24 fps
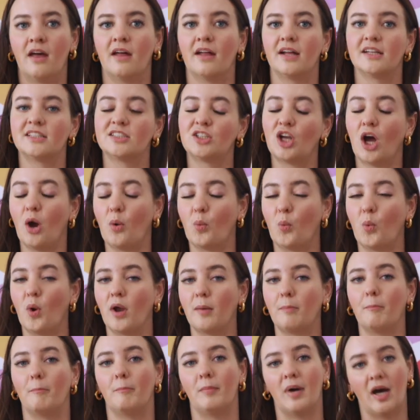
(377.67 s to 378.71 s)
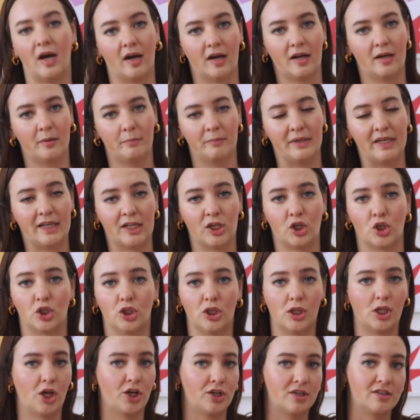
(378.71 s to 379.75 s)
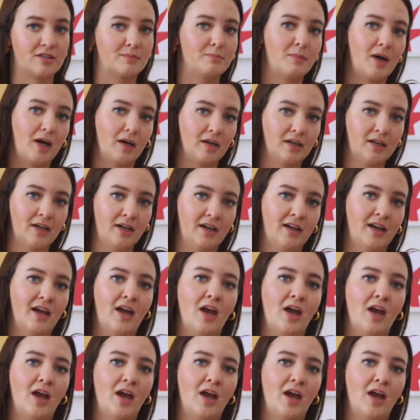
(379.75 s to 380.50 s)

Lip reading: That's not 1 mug, meaning your largest mug,